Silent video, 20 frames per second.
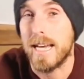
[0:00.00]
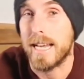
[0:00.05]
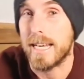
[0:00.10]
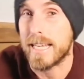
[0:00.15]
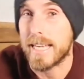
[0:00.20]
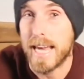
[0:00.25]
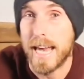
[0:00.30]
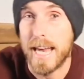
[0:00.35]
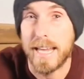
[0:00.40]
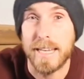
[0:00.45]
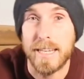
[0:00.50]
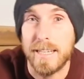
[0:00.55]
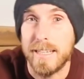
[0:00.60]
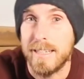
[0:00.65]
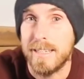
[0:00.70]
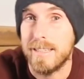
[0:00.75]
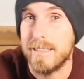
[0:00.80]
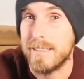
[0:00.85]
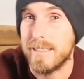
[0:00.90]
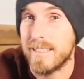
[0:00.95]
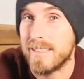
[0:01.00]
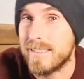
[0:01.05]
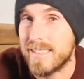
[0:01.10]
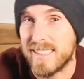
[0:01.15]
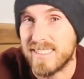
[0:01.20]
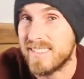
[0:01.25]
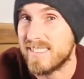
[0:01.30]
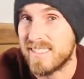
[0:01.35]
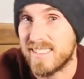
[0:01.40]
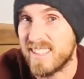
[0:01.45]
And again, this
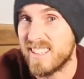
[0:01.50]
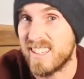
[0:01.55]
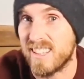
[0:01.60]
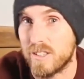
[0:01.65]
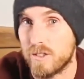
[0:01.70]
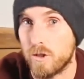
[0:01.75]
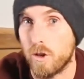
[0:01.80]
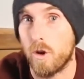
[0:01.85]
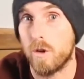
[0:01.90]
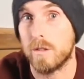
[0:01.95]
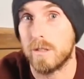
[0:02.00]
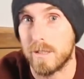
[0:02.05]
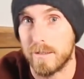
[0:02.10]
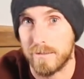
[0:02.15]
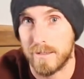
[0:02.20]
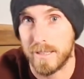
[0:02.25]
isn't an exhaustive